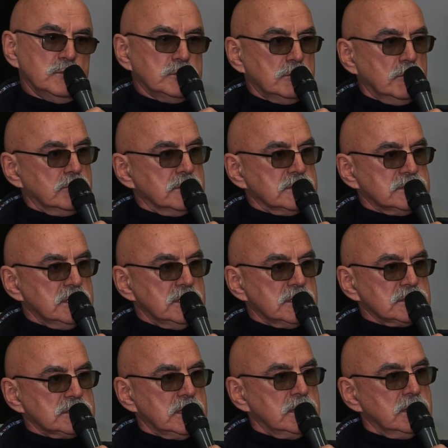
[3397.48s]
so the
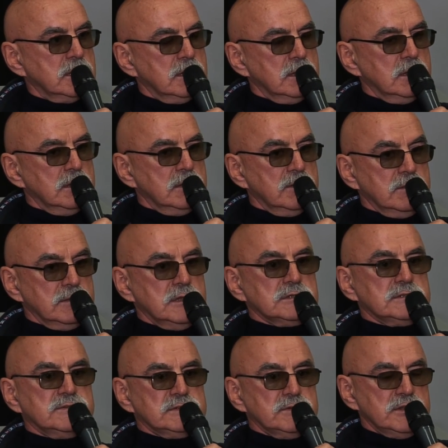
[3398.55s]
um,
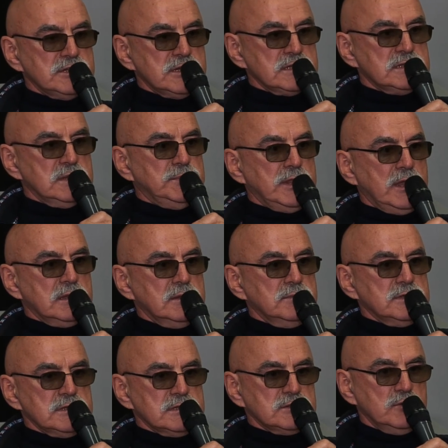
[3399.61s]

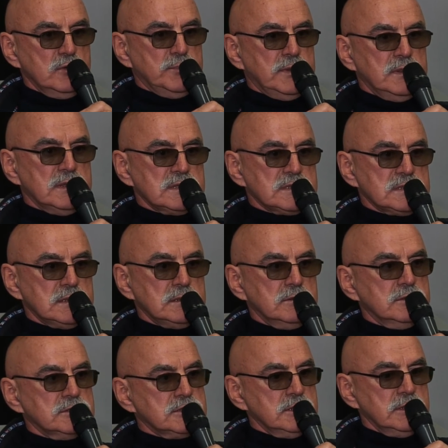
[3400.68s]
problems which
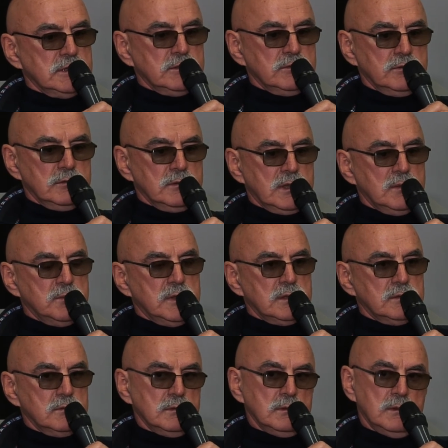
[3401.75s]
might
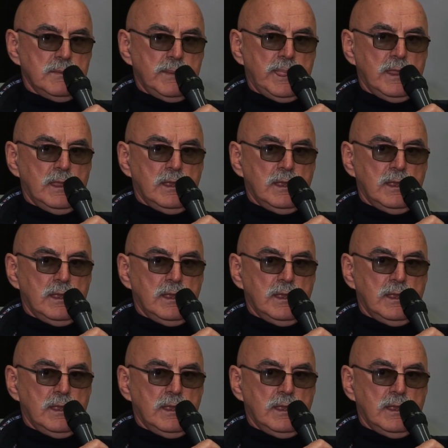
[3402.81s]
occur